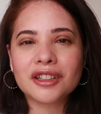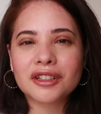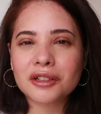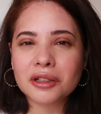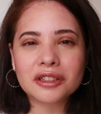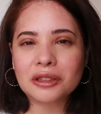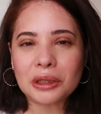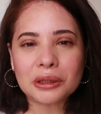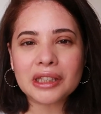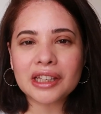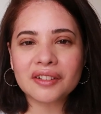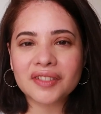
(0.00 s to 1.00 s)
"You're
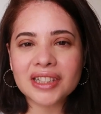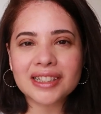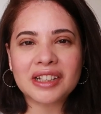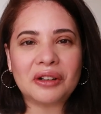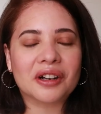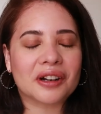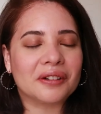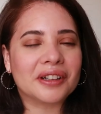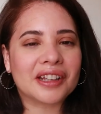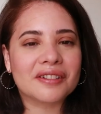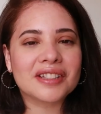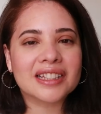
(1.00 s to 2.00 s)
totally a VSCO girl,"
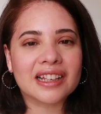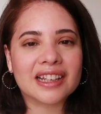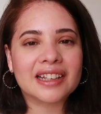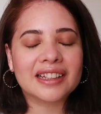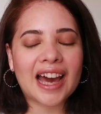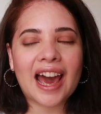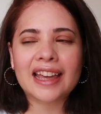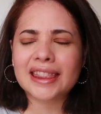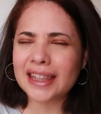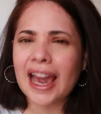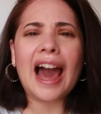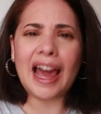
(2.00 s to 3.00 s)
and I was like,
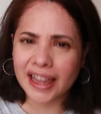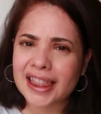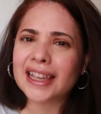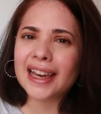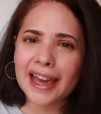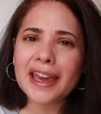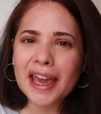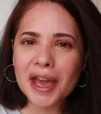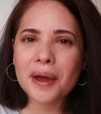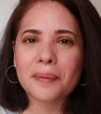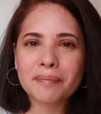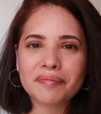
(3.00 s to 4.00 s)
I think I
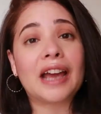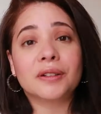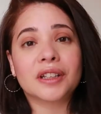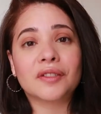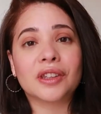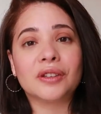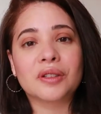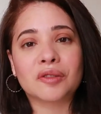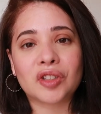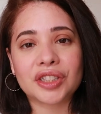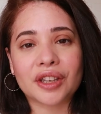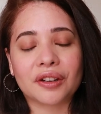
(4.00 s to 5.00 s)
am. I don't even use
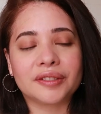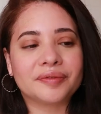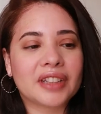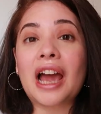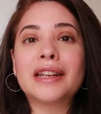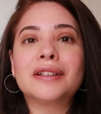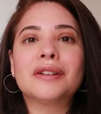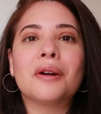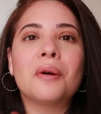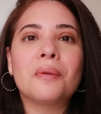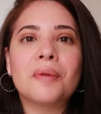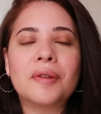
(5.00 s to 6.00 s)
VSCO. I didn't
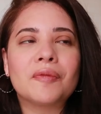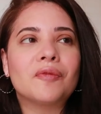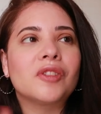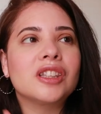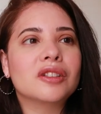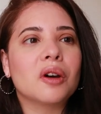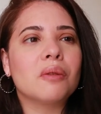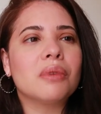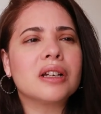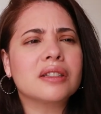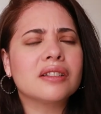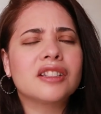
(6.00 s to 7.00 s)
know what VSCO
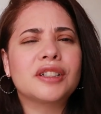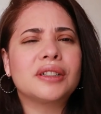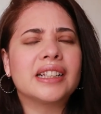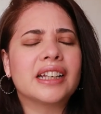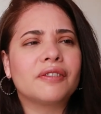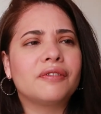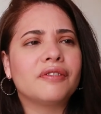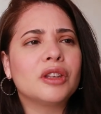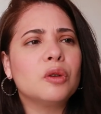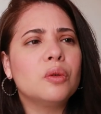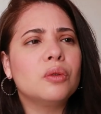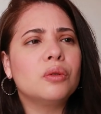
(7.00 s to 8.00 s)
was until like a
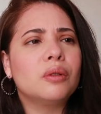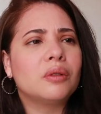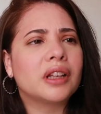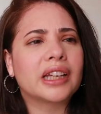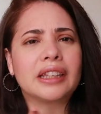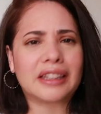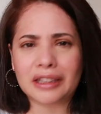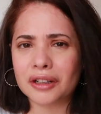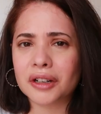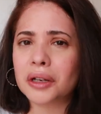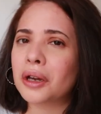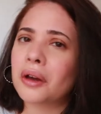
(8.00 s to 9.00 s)

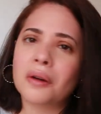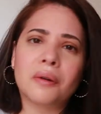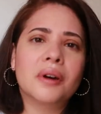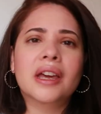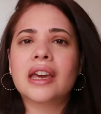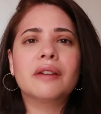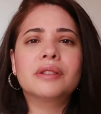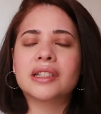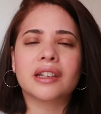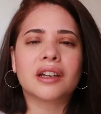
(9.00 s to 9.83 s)
year ago. It was